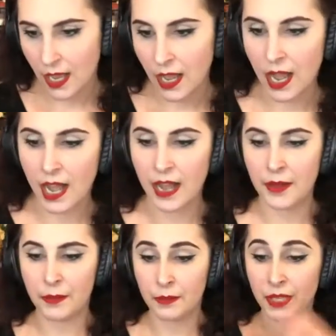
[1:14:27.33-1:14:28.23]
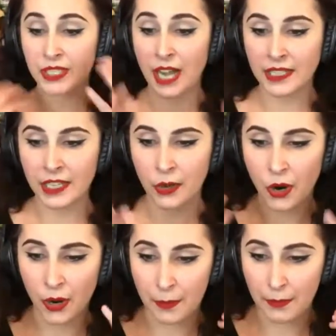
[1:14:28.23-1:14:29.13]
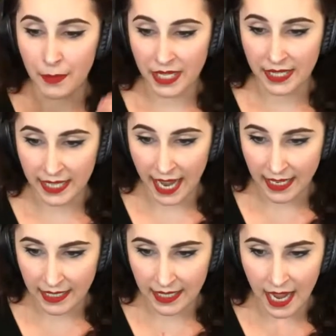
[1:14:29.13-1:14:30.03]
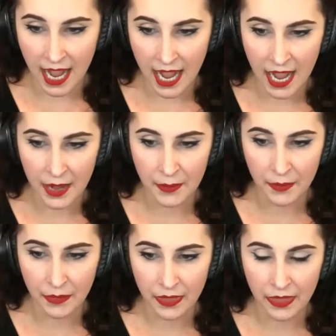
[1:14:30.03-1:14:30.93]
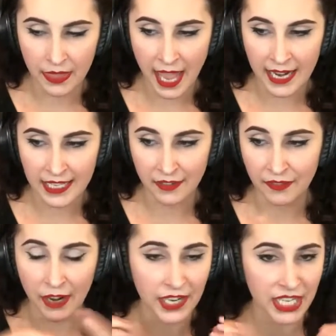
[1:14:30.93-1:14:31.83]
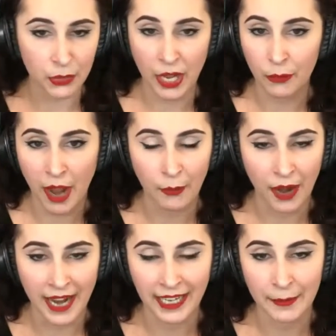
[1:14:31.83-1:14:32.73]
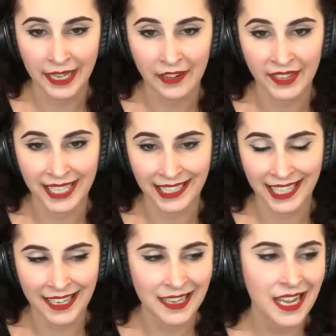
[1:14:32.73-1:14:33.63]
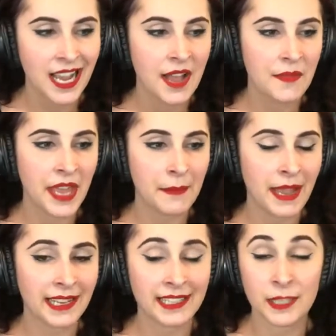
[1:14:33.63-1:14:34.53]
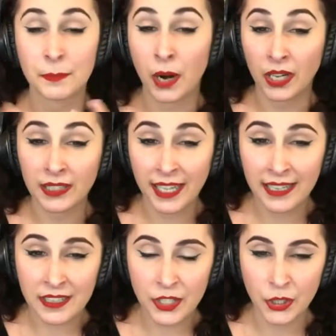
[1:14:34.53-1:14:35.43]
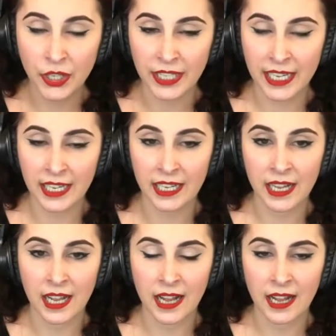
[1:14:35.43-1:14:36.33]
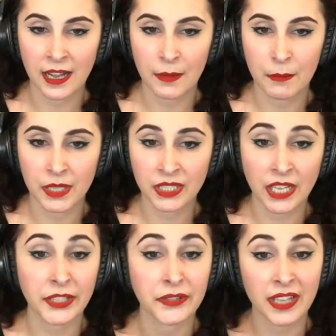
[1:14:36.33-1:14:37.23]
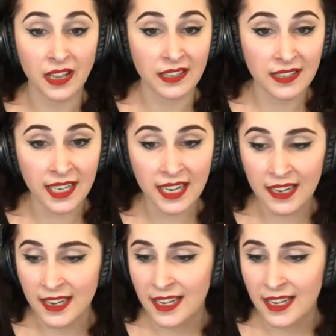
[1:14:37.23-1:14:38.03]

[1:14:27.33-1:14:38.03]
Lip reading: Moscato or Muscat. That is a very sweet white wine coming out of Italy. They make it sparkling, so you can get a Moscato d'Asti.